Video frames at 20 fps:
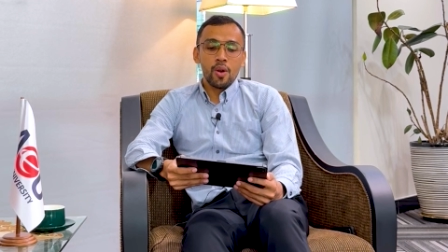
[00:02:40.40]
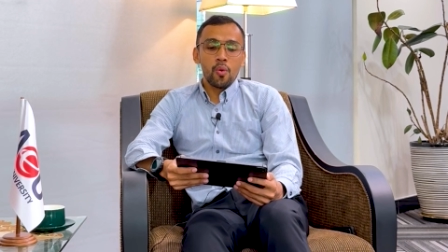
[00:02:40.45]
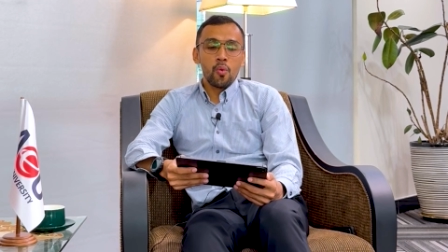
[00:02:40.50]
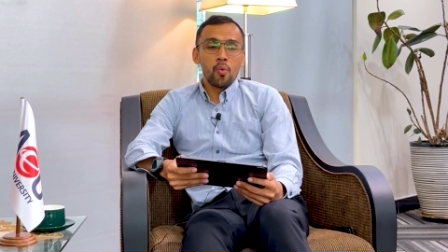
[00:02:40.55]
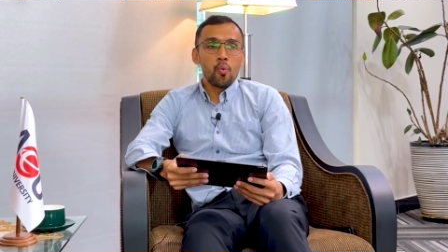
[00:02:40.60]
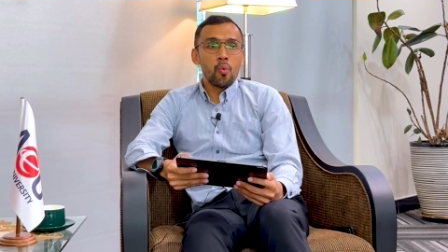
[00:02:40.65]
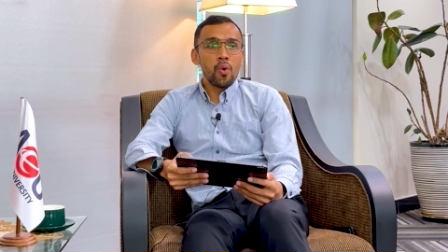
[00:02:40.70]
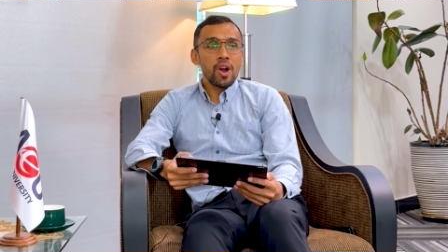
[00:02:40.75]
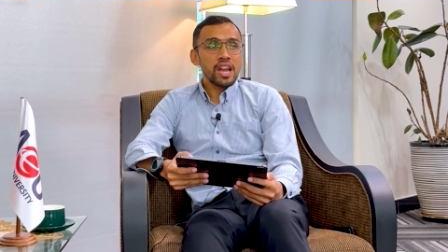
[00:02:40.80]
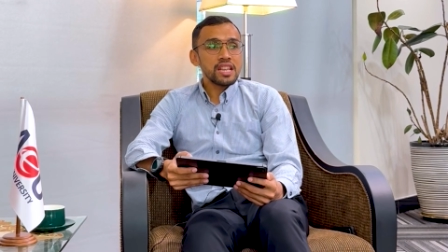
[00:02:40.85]

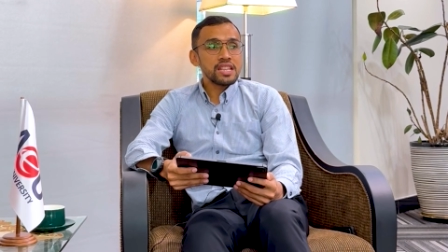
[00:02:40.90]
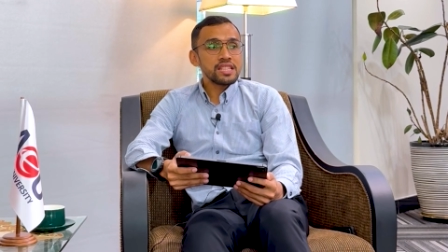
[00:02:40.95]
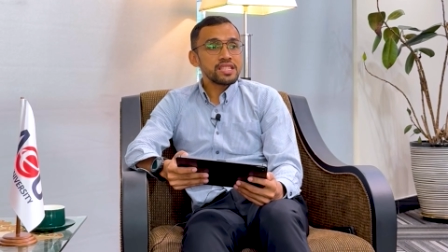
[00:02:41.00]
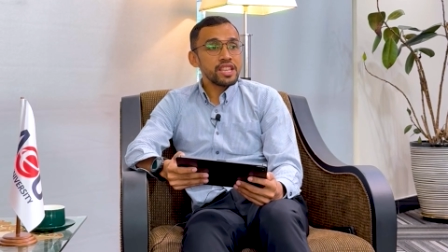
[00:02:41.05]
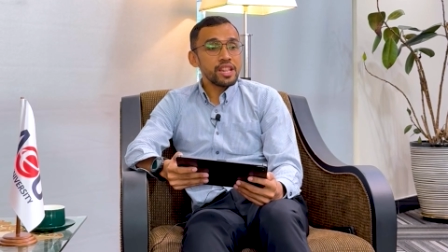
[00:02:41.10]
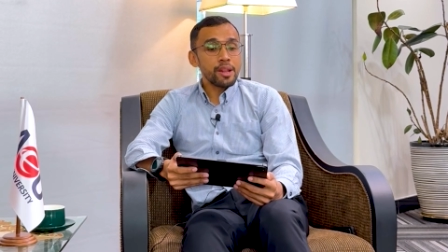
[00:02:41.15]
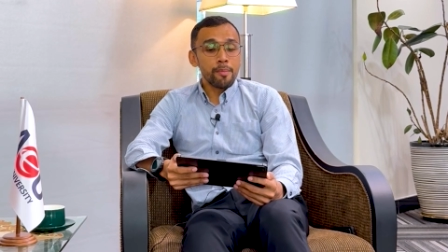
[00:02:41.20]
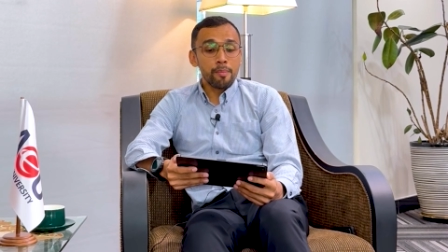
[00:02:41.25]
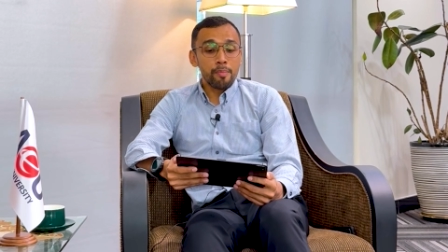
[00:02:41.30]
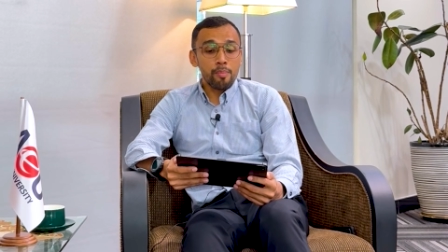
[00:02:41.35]
Why is
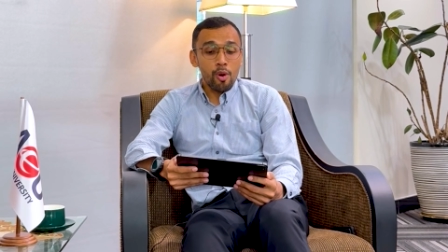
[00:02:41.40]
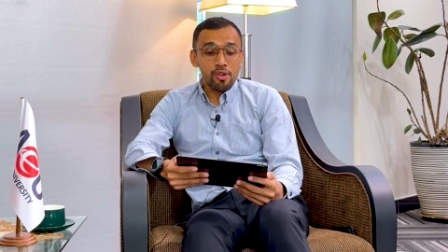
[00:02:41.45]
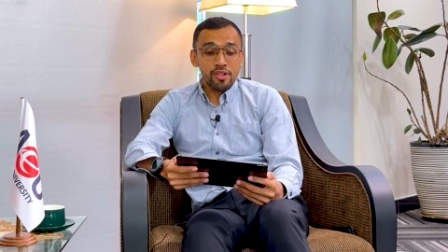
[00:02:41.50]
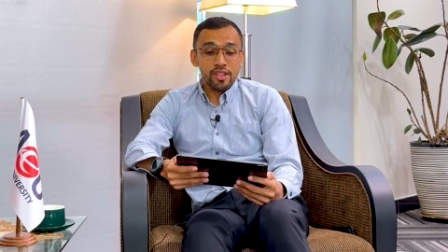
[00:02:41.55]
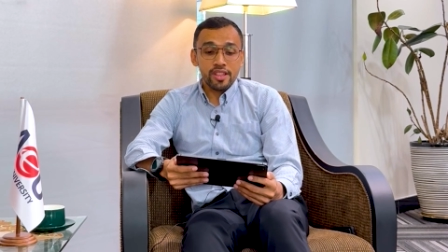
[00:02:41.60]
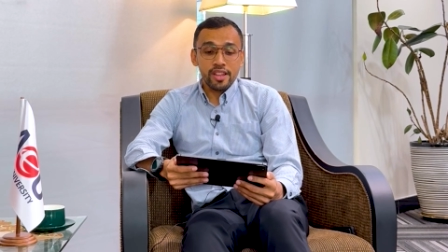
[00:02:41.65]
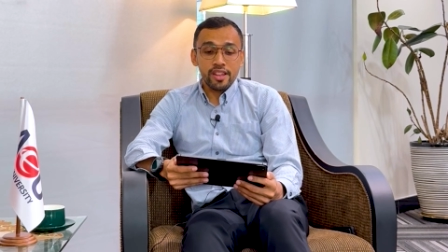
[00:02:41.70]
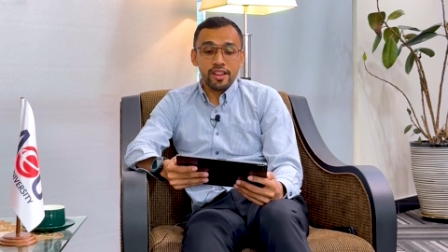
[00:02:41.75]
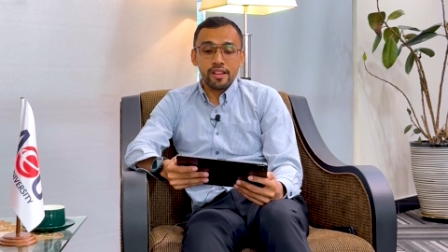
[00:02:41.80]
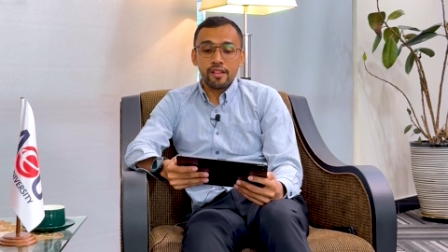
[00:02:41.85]
it
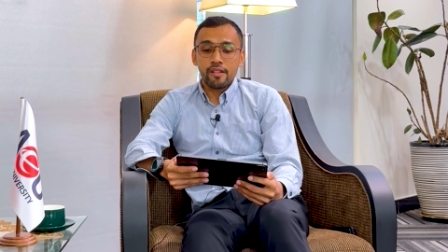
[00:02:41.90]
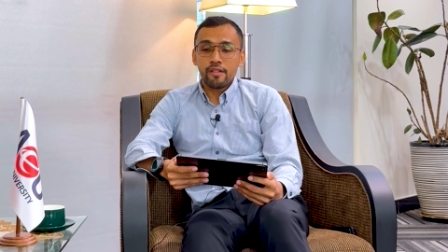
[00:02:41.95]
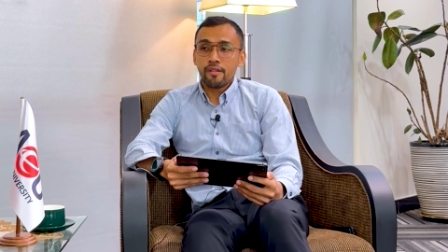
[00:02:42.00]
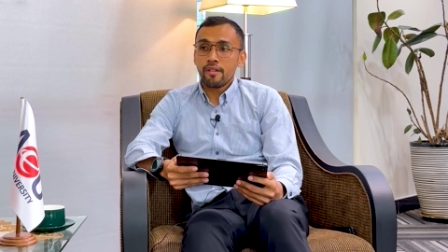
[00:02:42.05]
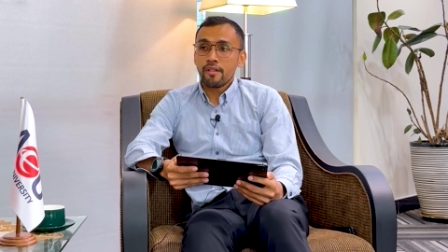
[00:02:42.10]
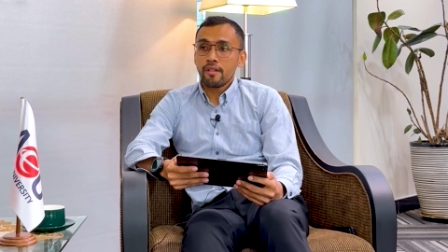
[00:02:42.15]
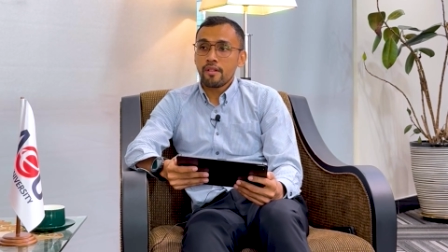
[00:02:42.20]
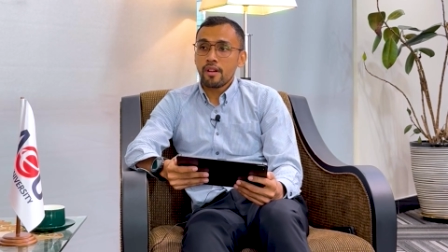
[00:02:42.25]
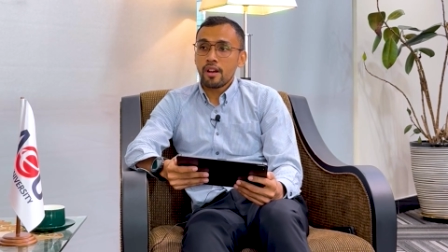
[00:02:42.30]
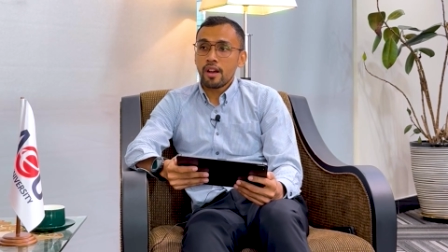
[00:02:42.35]
important
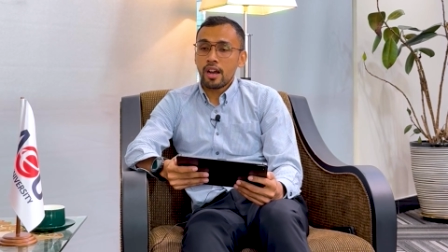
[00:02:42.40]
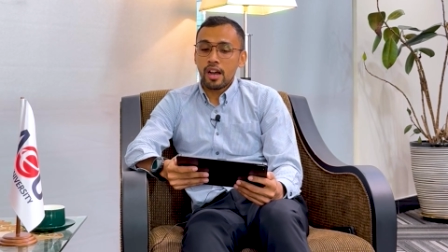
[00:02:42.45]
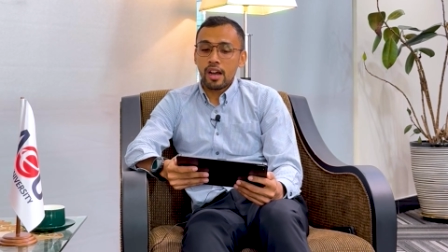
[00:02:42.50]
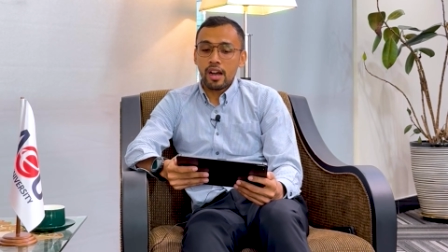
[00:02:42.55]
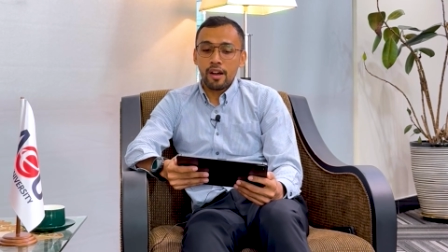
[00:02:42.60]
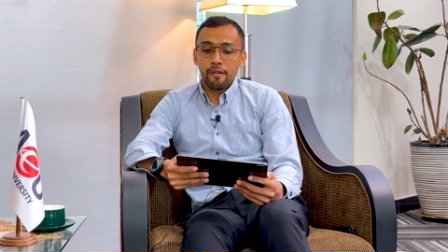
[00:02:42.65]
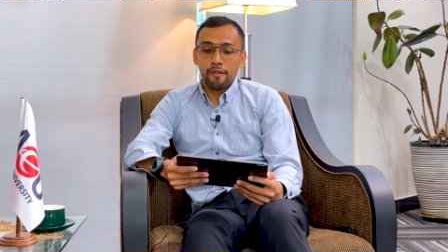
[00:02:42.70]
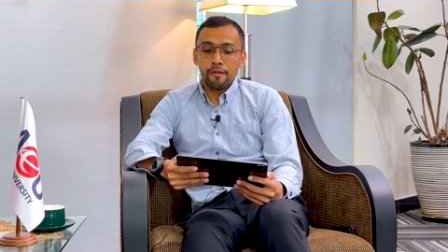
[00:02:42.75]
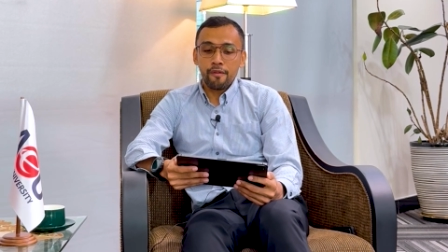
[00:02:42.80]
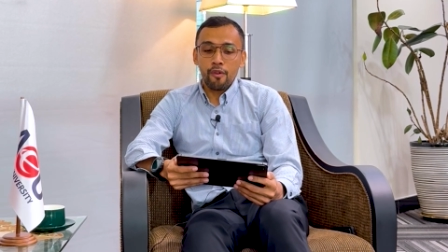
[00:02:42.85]

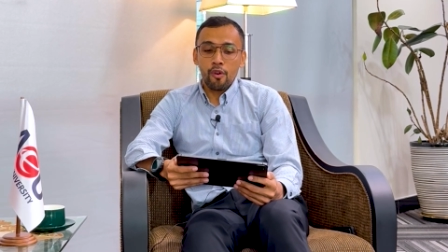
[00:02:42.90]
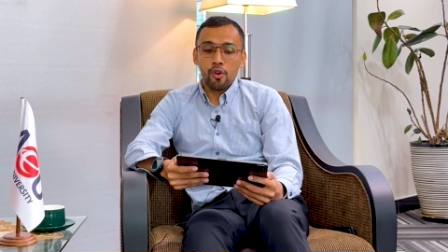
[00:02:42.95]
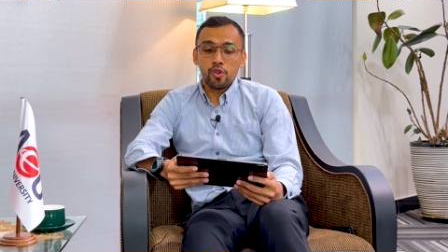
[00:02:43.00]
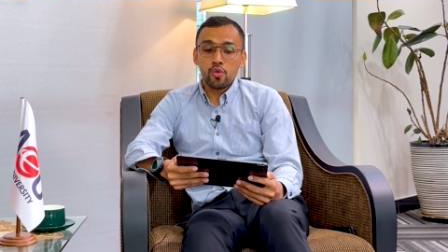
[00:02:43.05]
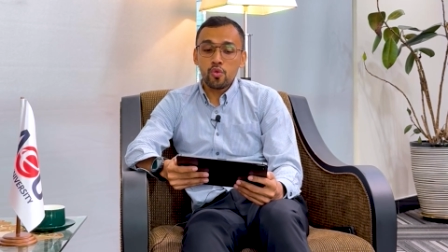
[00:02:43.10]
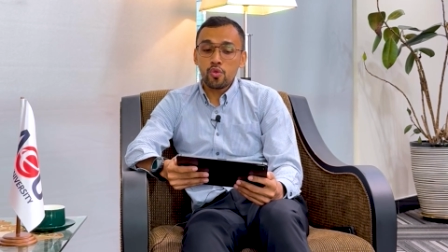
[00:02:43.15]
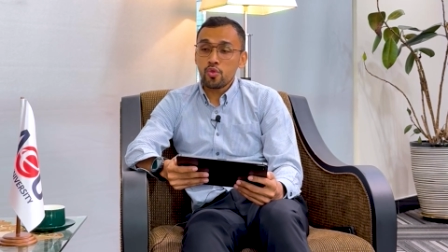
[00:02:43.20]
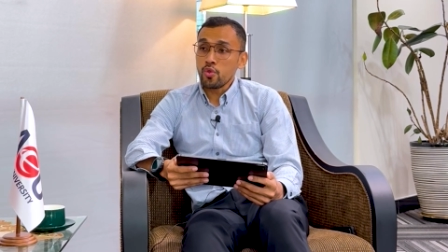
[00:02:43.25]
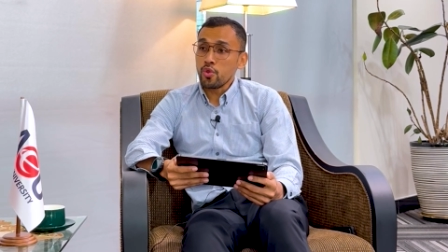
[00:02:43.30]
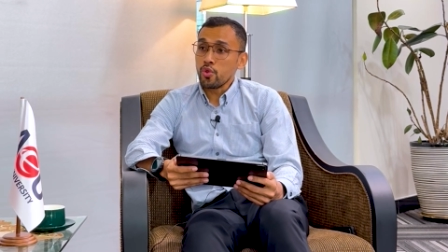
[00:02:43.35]
for
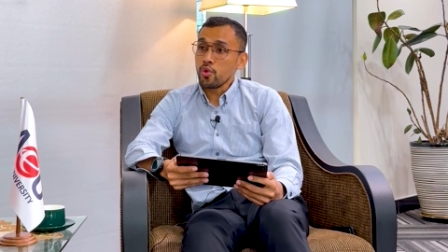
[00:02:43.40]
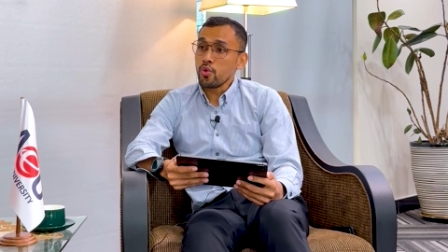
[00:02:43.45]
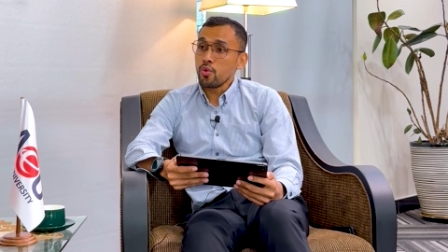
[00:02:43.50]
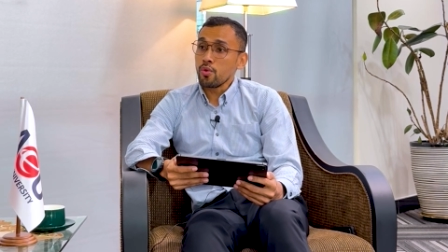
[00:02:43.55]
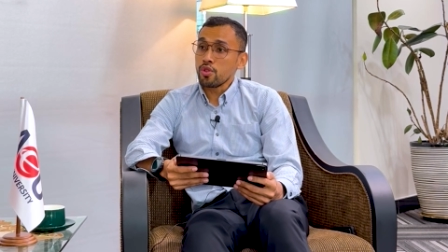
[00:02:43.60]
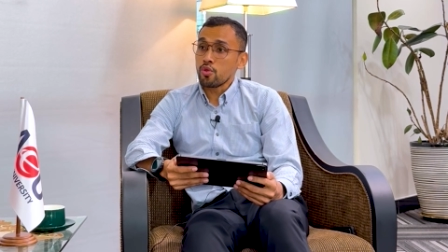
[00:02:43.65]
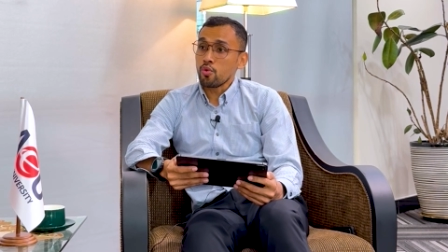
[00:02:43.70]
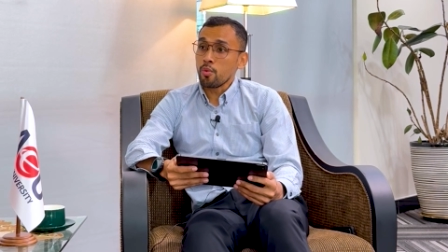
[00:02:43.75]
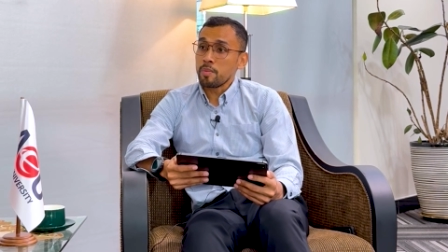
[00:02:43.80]
you to